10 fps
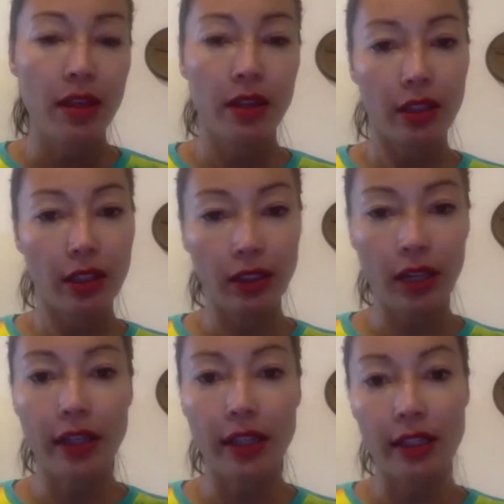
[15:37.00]

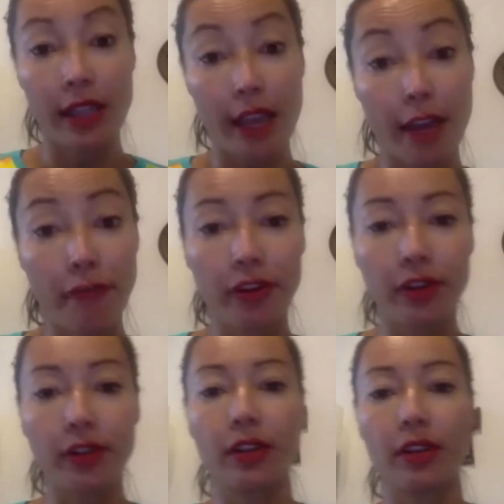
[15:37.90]
allotted and the
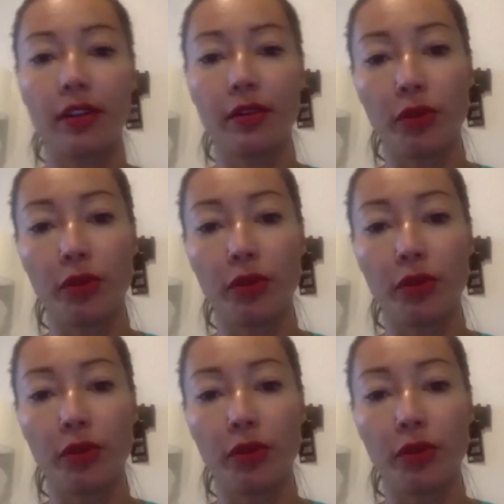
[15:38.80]
effort put